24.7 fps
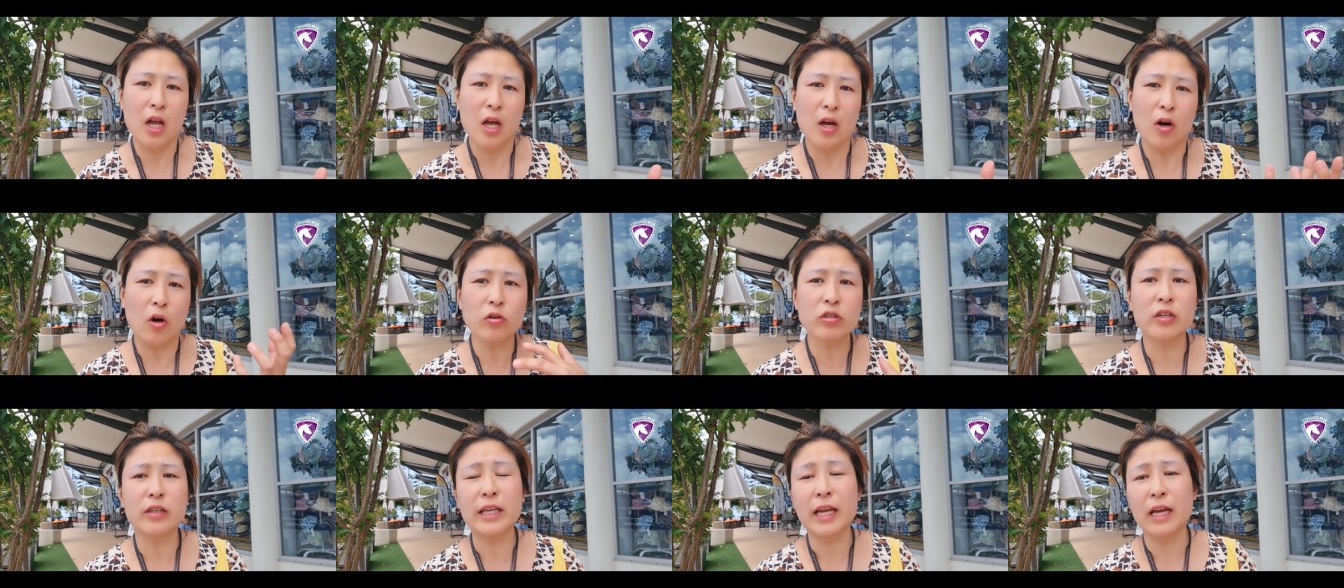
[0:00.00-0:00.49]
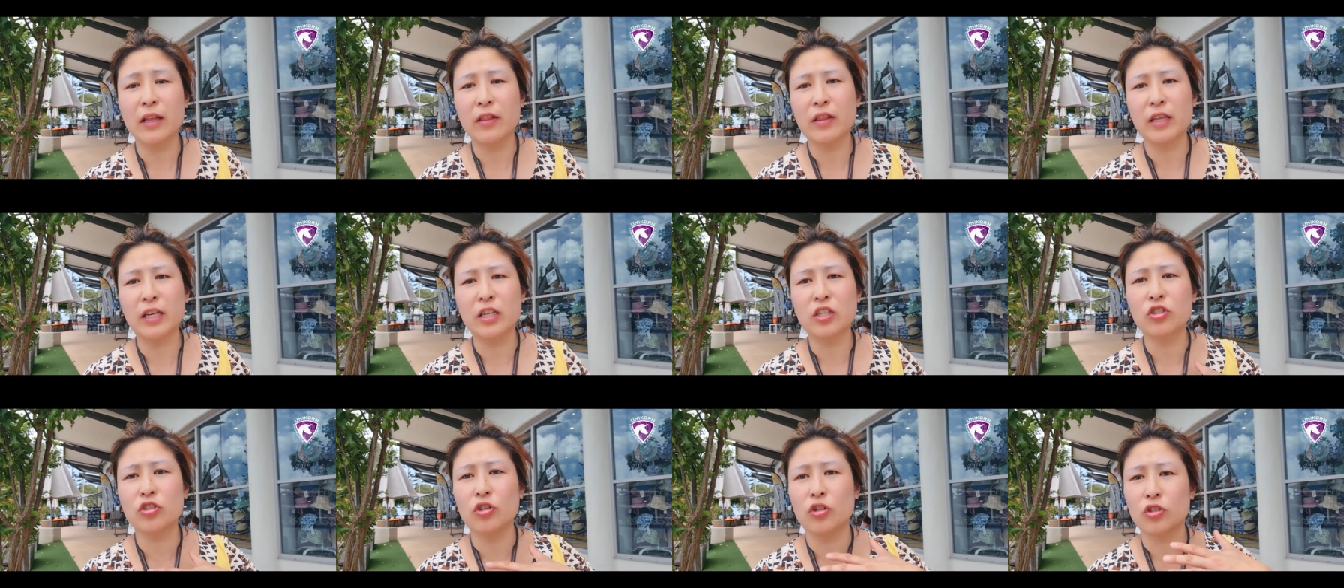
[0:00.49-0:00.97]
Also, the other
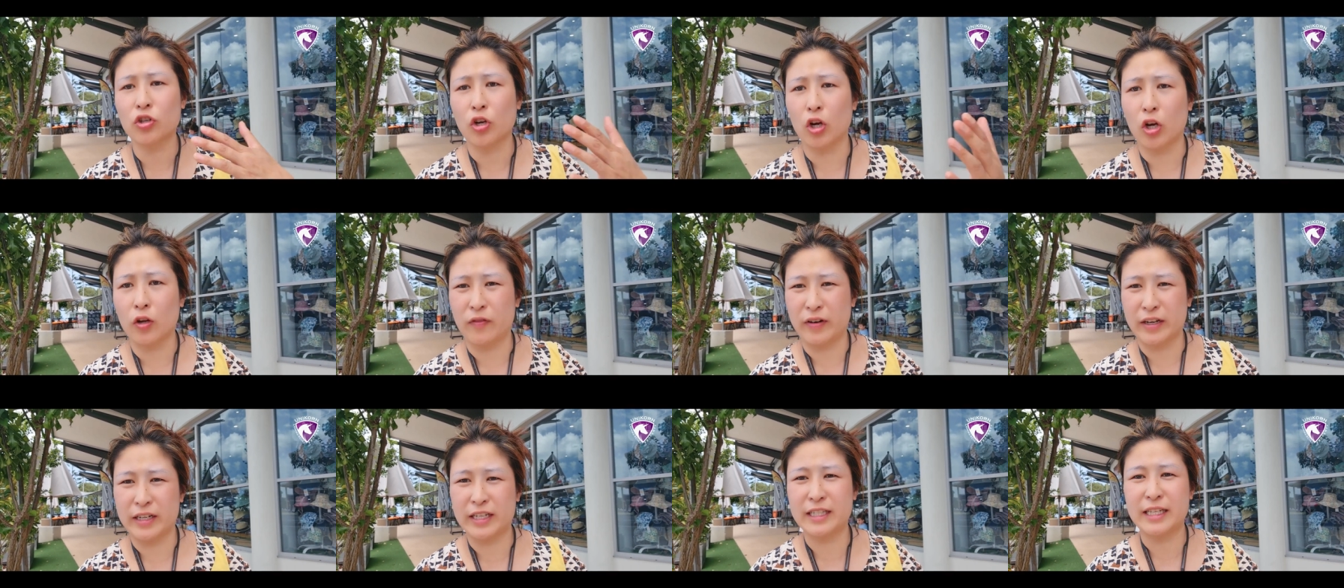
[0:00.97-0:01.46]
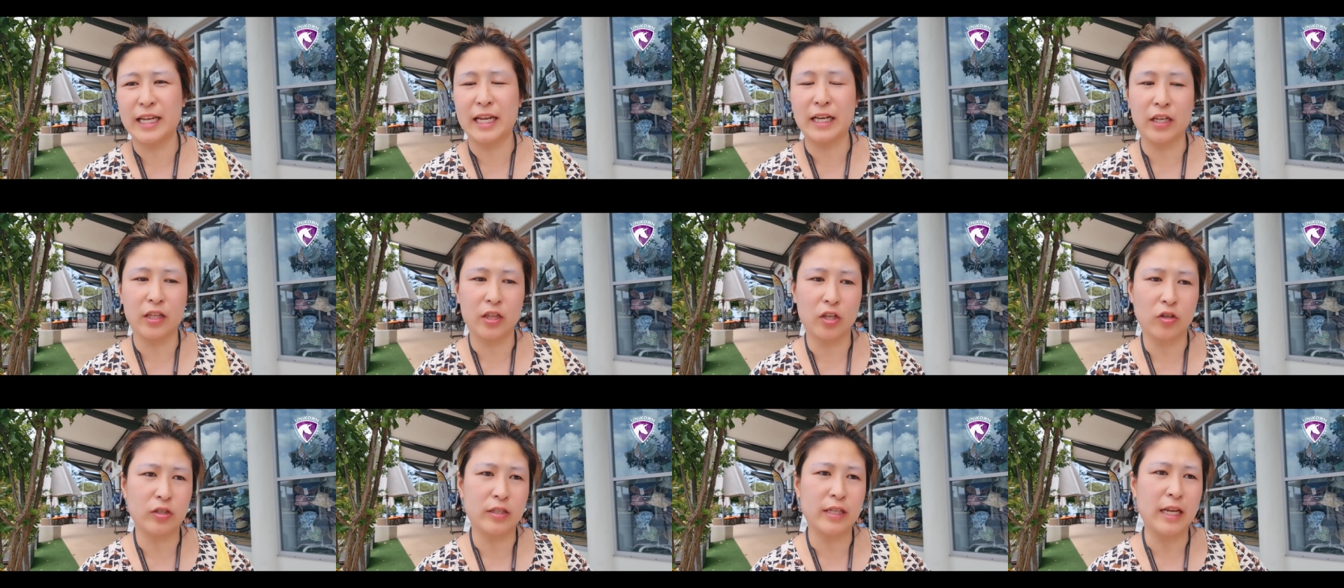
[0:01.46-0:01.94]
thing is not to overextend
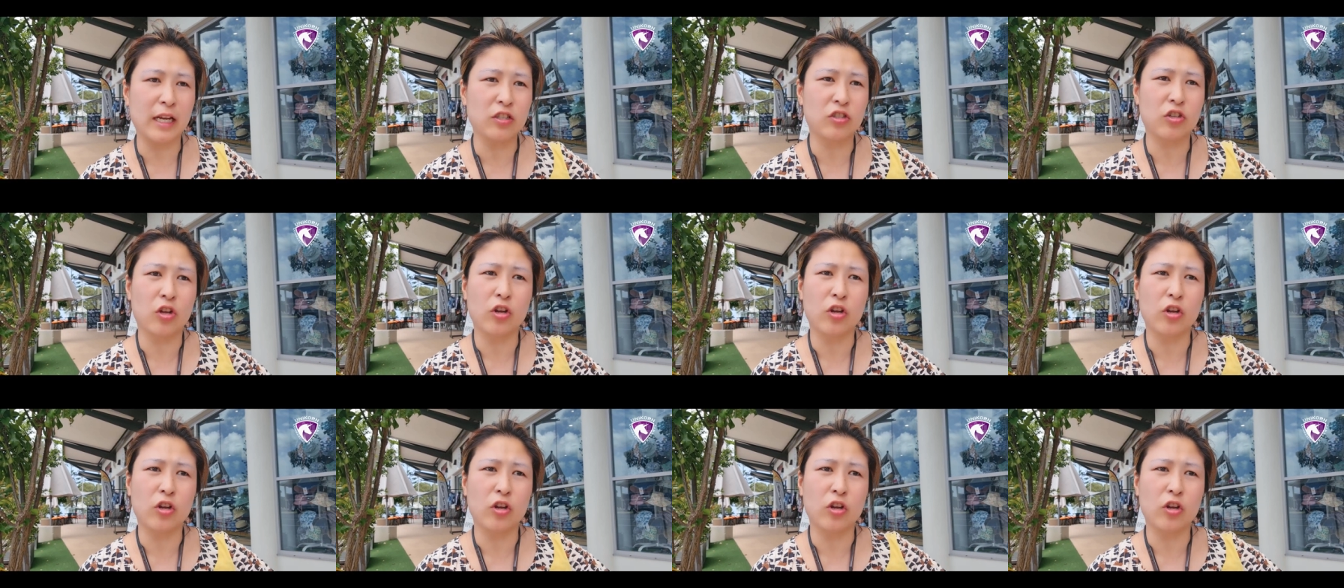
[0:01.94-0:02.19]
in those towns.